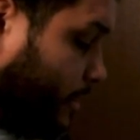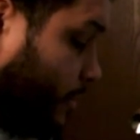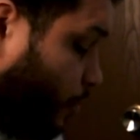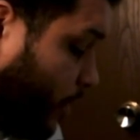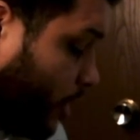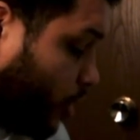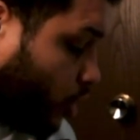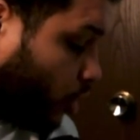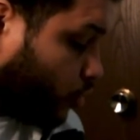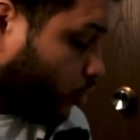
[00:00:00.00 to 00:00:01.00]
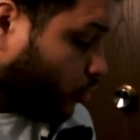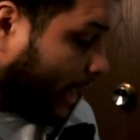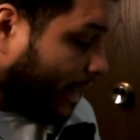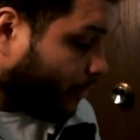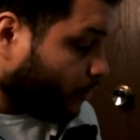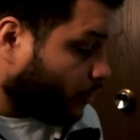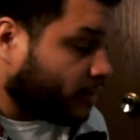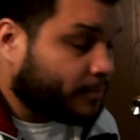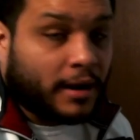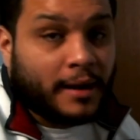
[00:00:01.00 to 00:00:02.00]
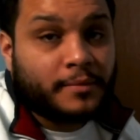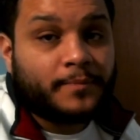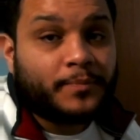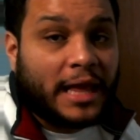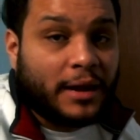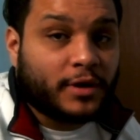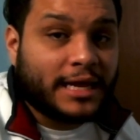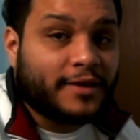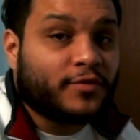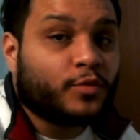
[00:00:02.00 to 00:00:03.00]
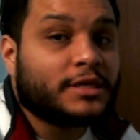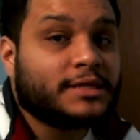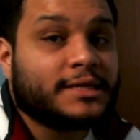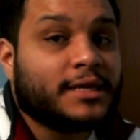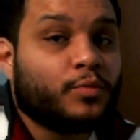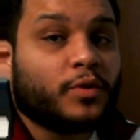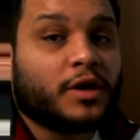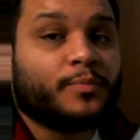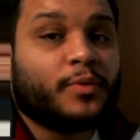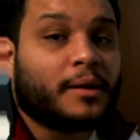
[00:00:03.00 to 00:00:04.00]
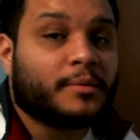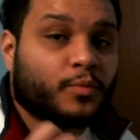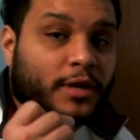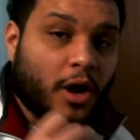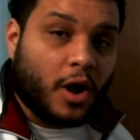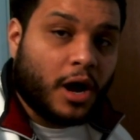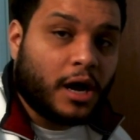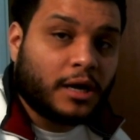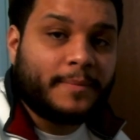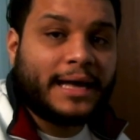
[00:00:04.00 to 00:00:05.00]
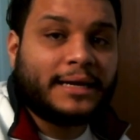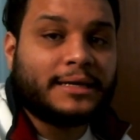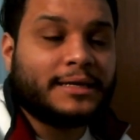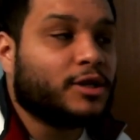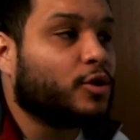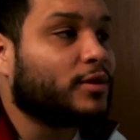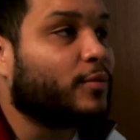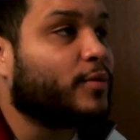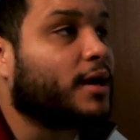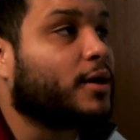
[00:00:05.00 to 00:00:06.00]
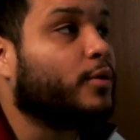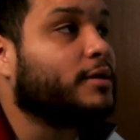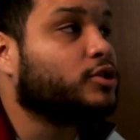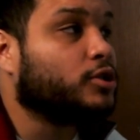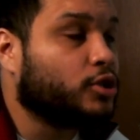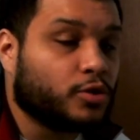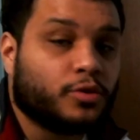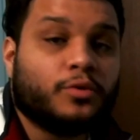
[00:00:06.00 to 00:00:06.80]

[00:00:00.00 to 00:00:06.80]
We're going to go through our word problem, and whenever we see a word problem, we automatically know that we are going to do